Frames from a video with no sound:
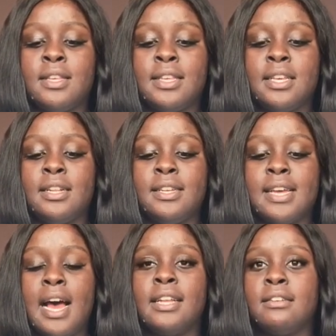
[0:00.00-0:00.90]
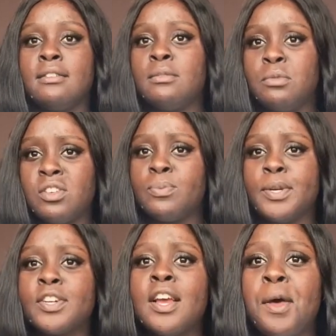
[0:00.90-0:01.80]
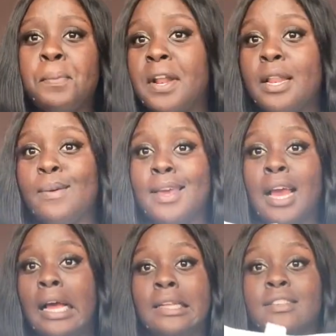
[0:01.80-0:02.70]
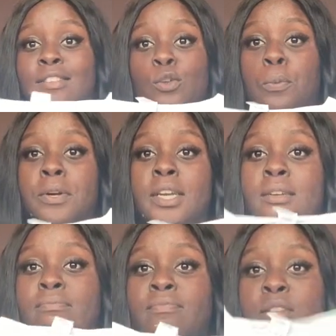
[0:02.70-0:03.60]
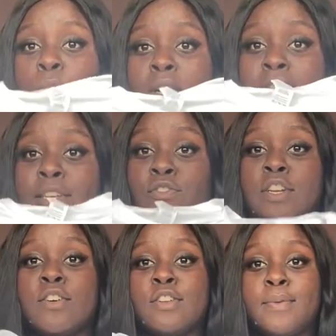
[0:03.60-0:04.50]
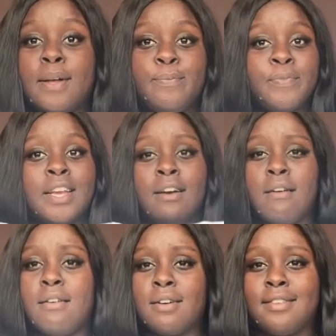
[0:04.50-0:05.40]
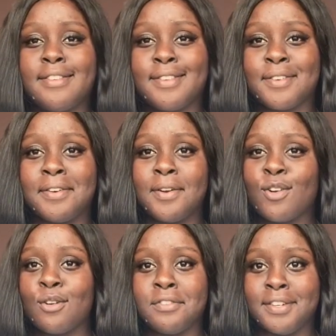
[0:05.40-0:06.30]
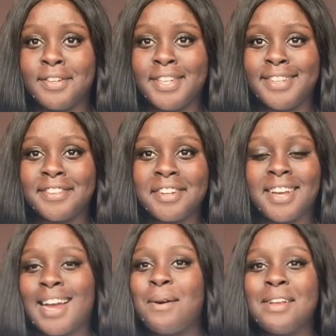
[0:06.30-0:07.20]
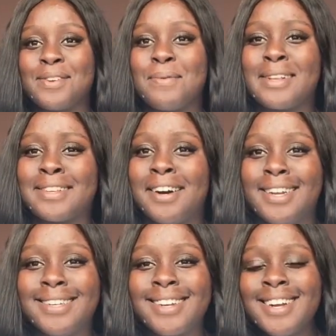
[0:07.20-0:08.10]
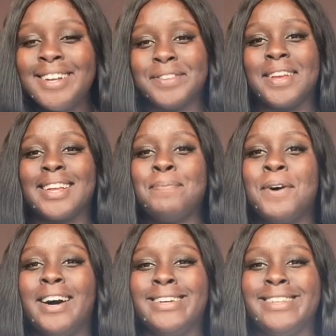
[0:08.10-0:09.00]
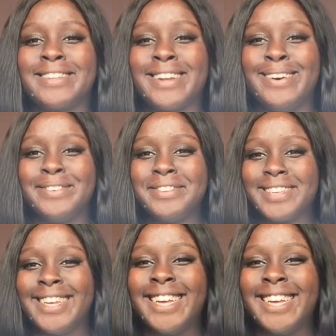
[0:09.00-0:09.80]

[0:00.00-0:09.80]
Gildan, which is weird. But anyway, yeah, it's so pretty. Quality is really good as well. Oh, this is gonna look lovely with jeans on. I can't wait to go back to college so I can put on these clothes.